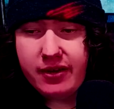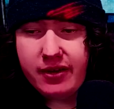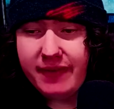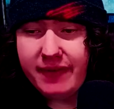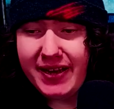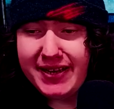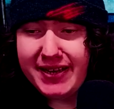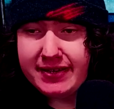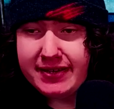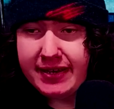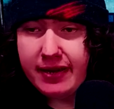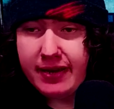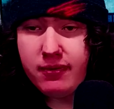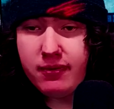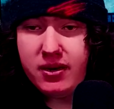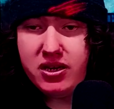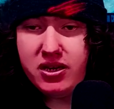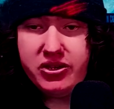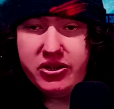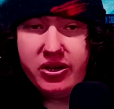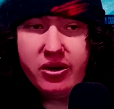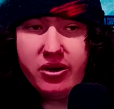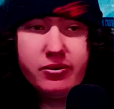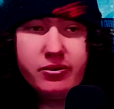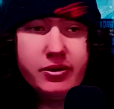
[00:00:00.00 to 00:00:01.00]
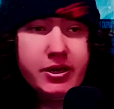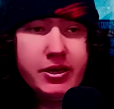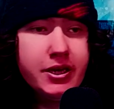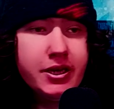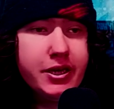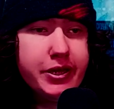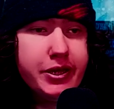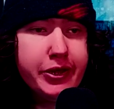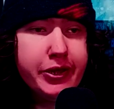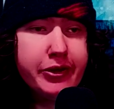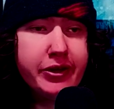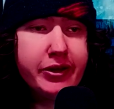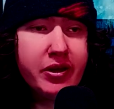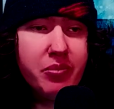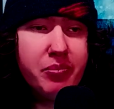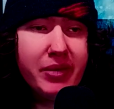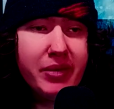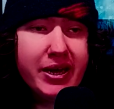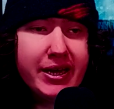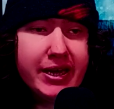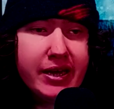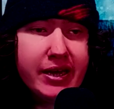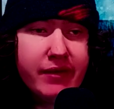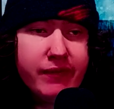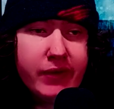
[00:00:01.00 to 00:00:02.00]
still like the original, you
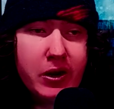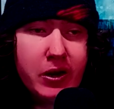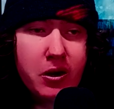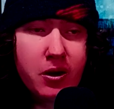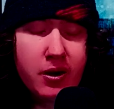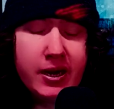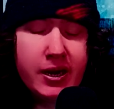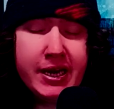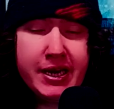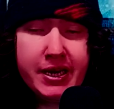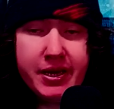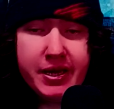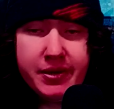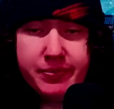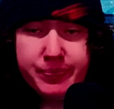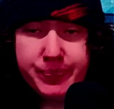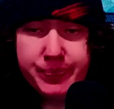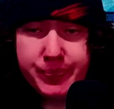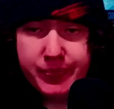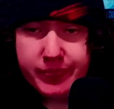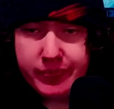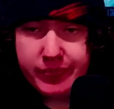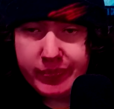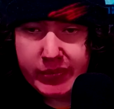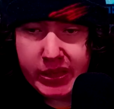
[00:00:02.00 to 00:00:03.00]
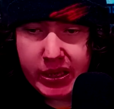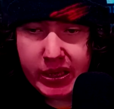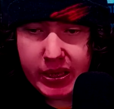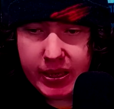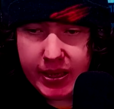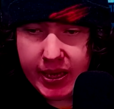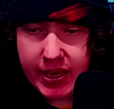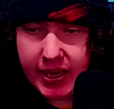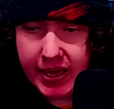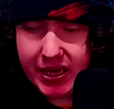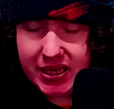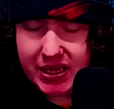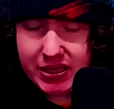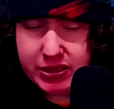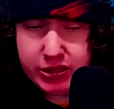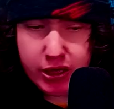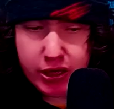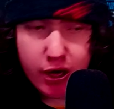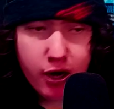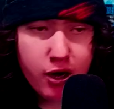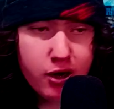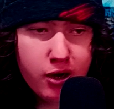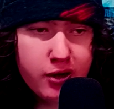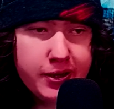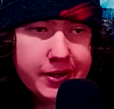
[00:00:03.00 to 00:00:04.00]
could make it very
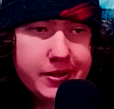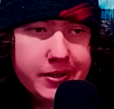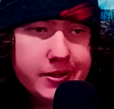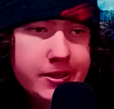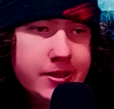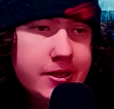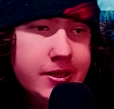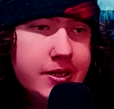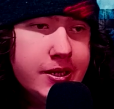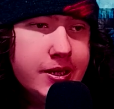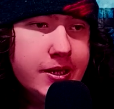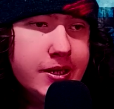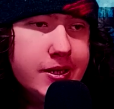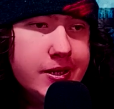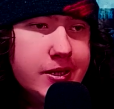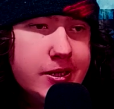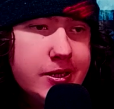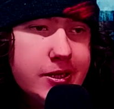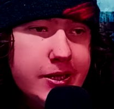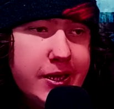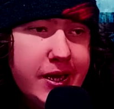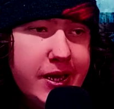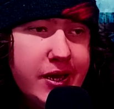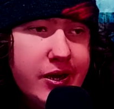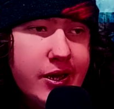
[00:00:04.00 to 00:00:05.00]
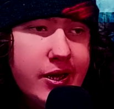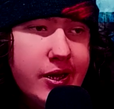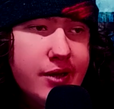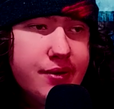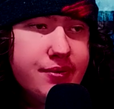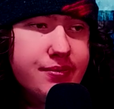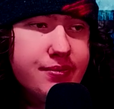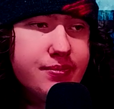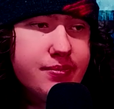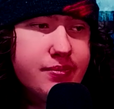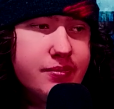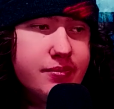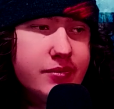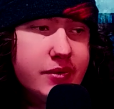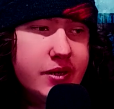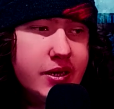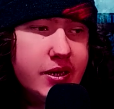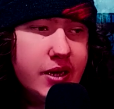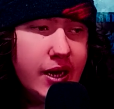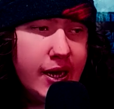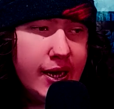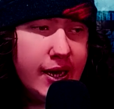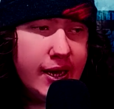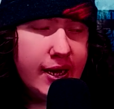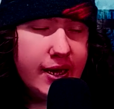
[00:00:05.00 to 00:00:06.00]
dark, you know,
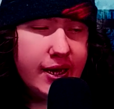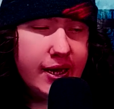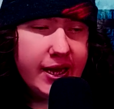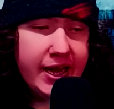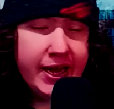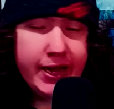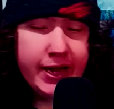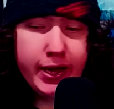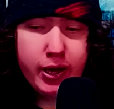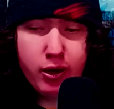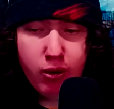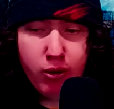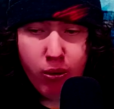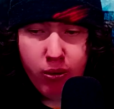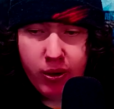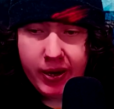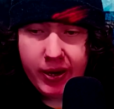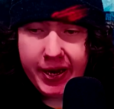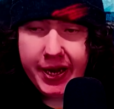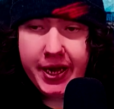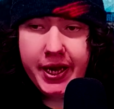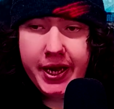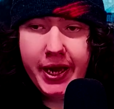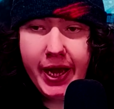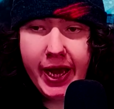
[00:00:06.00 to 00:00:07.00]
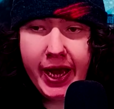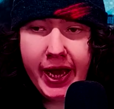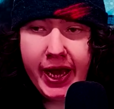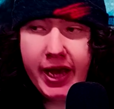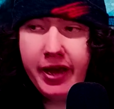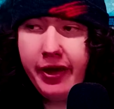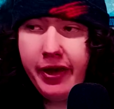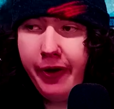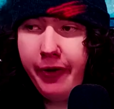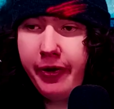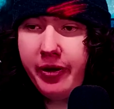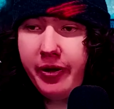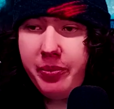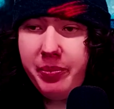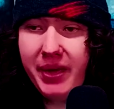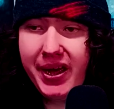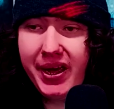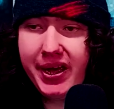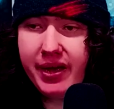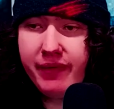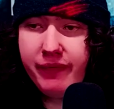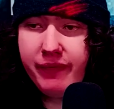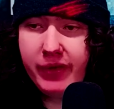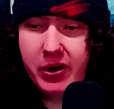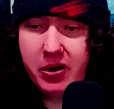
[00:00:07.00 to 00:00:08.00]
and gory, and you
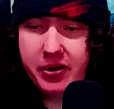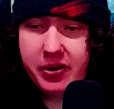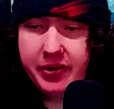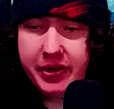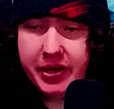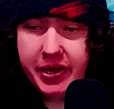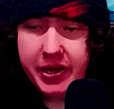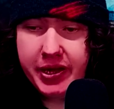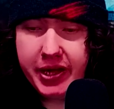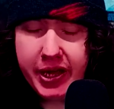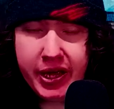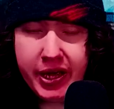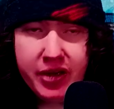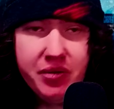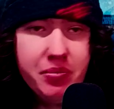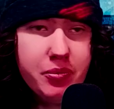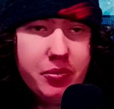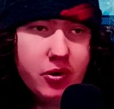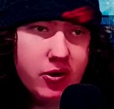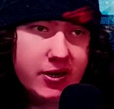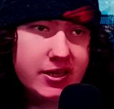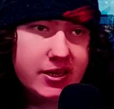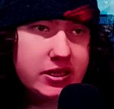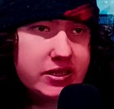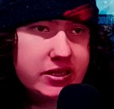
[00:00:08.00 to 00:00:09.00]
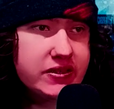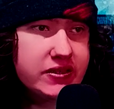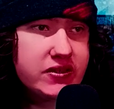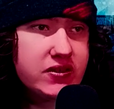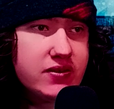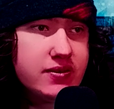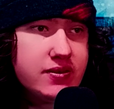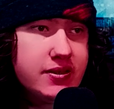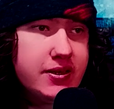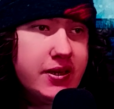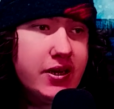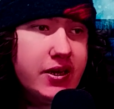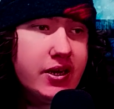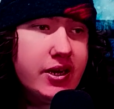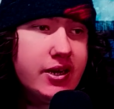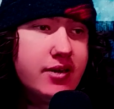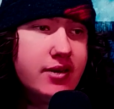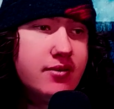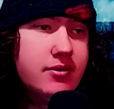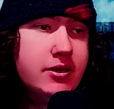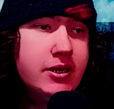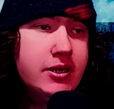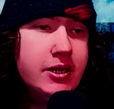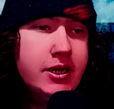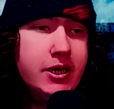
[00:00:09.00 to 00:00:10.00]
could make it very humorous,
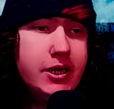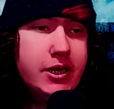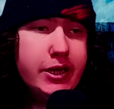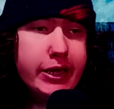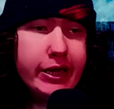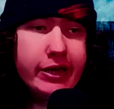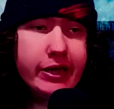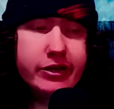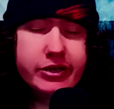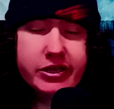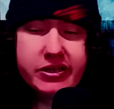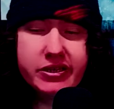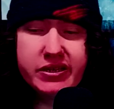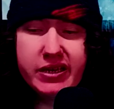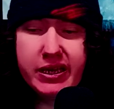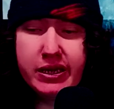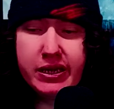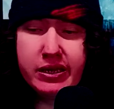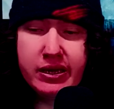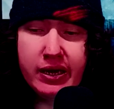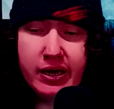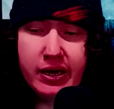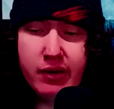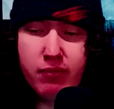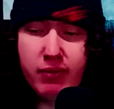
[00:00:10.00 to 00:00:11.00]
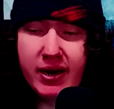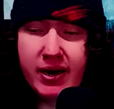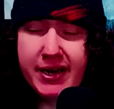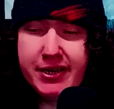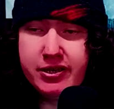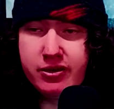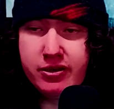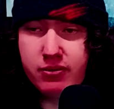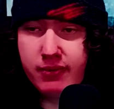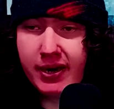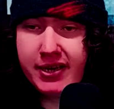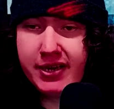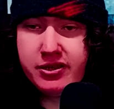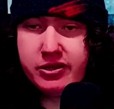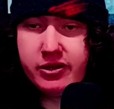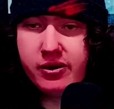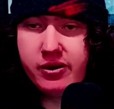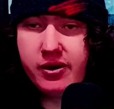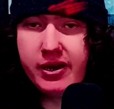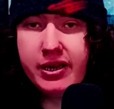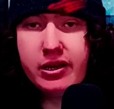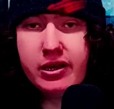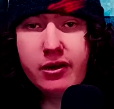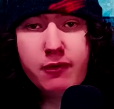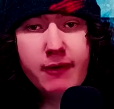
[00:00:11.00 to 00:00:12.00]
you know. You just need a right
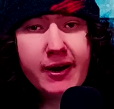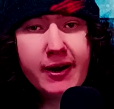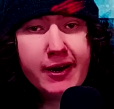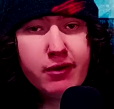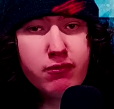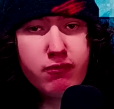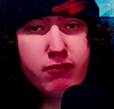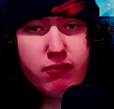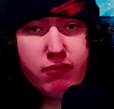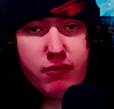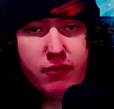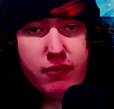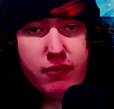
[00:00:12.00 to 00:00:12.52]
director and the